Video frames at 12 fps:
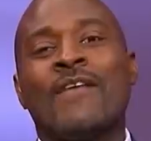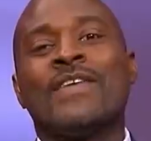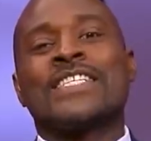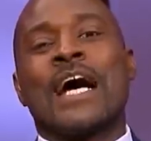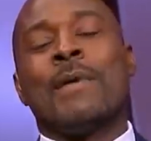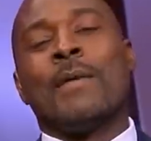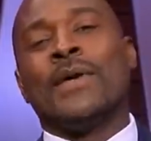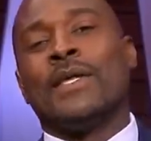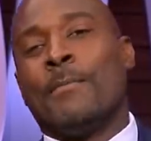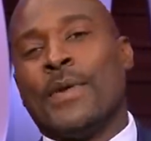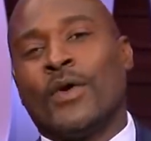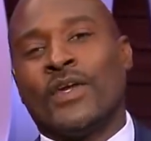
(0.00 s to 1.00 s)
every time I'm in
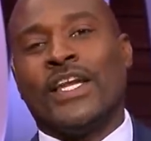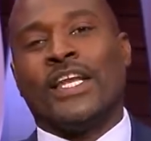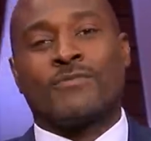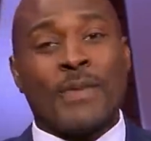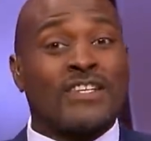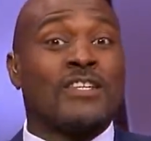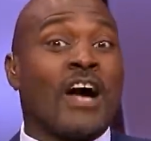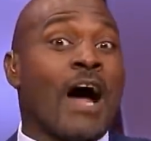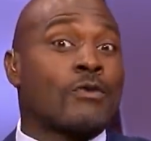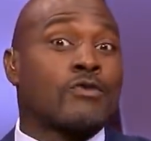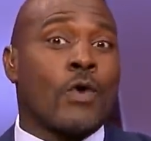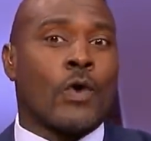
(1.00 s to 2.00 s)
a building, especially when
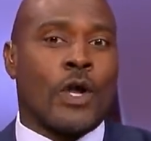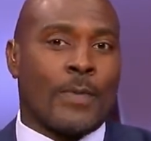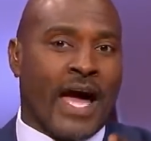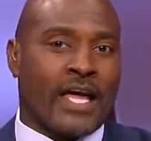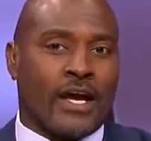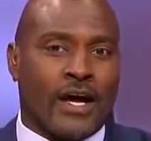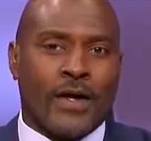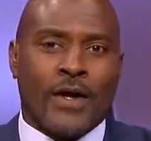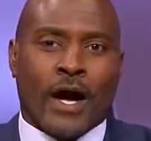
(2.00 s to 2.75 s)
I was growing up, I had a,